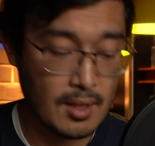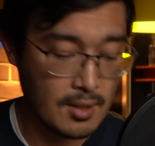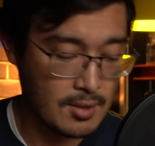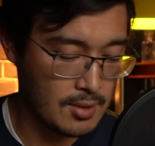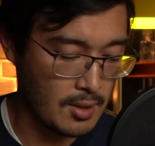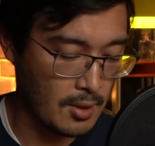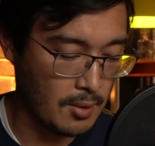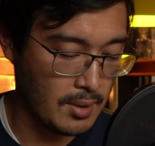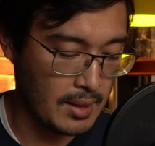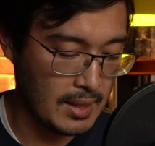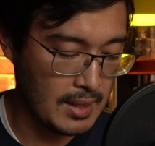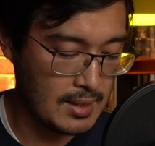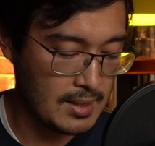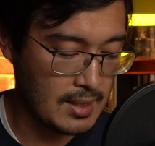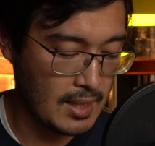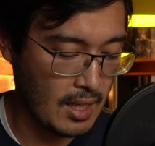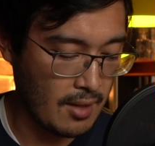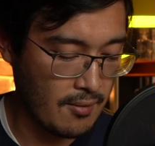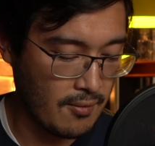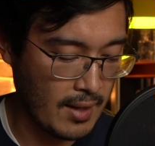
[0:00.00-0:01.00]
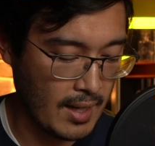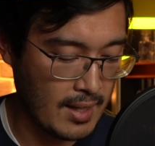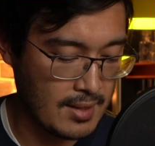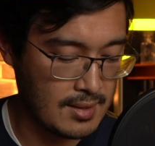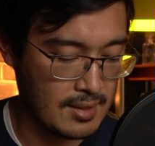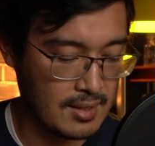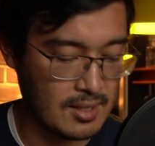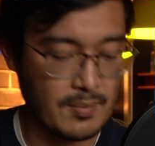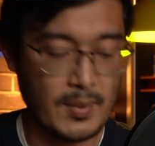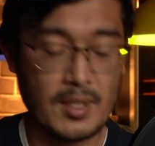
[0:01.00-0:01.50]
So the ETF
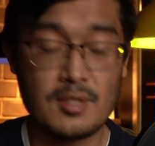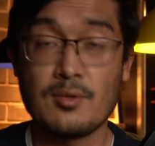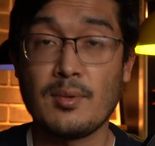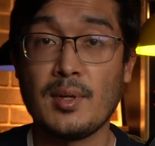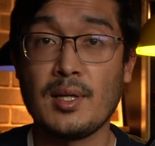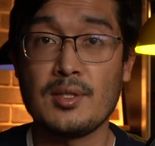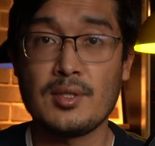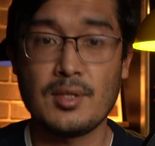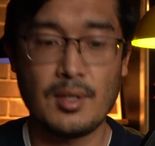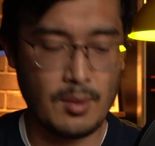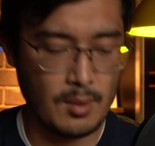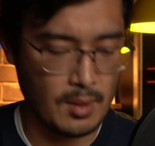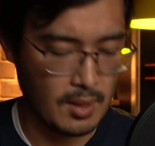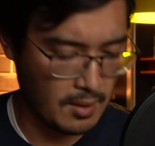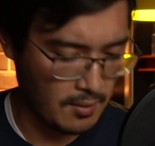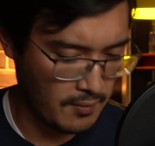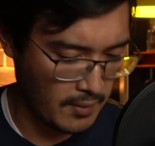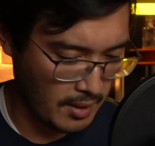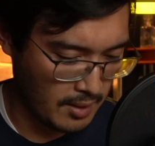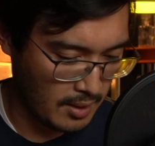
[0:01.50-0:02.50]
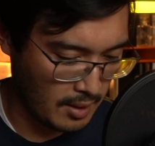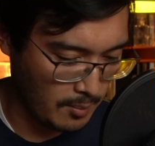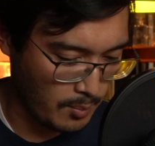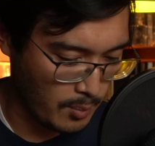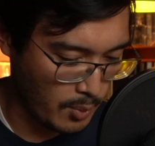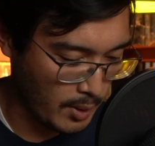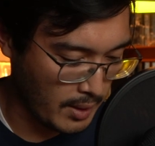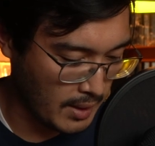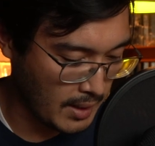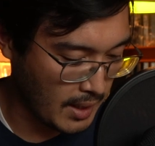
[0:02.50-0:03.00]
has an expense ratio of, I
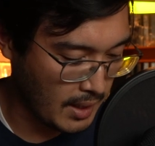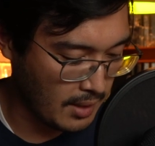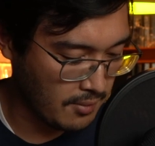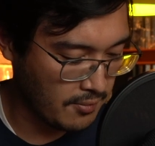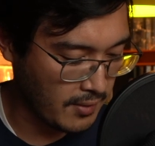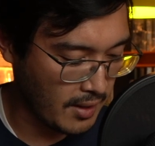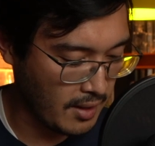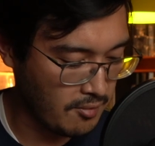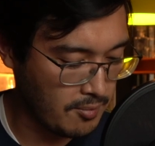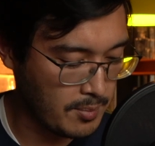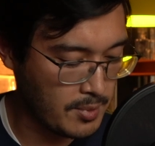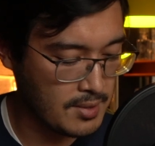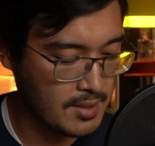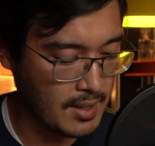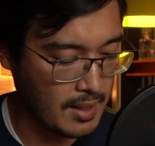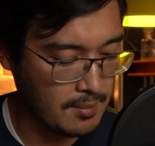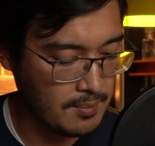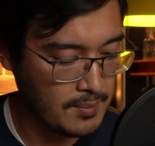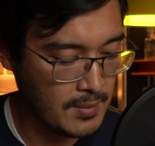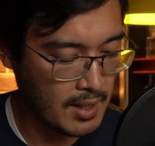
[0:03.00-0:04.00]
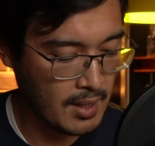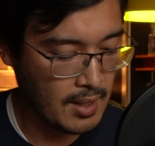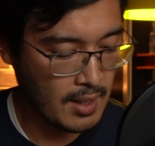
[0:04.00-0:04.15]
think, 0.95%.